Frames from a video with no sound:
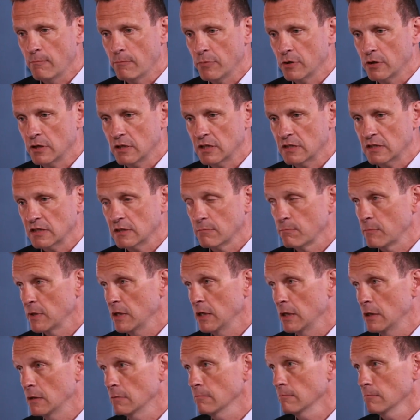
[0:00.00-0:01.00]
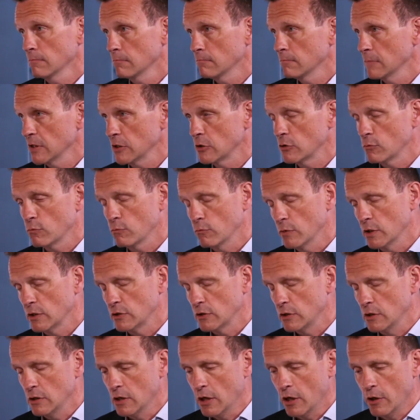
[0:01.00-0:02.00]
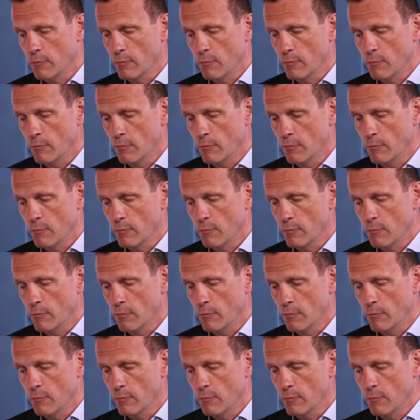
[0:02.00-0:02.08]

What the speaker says: but there's been, as you know,